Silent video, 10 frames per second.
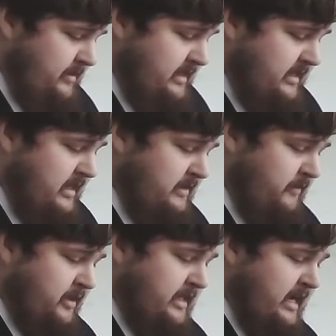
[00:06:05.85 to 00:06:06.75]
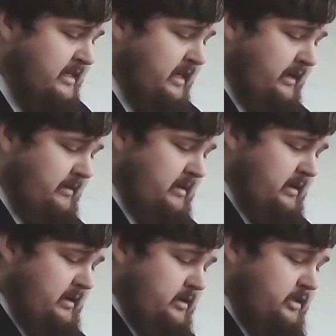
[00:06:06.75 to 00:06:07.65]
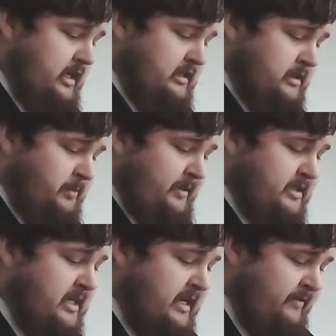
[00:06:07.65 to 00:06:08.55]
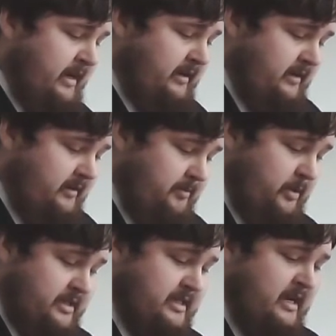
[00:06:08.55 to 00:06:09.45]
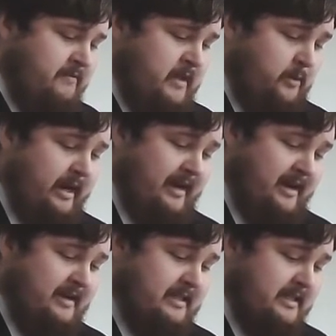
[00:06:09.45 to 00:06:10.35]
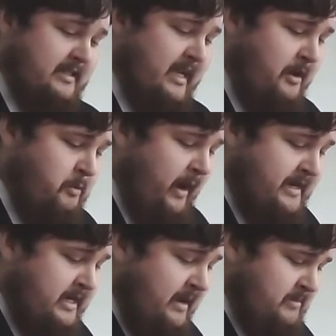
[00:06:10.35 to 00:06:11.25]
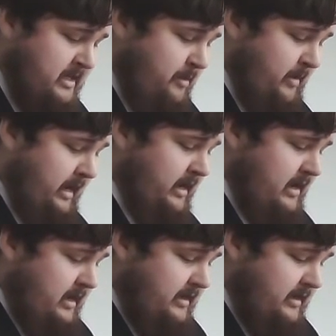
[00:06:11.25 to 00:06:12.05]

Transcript: He says in verse 18, Jesus perceiving uh, perceived their wickedness and said, "Why tempt ye me,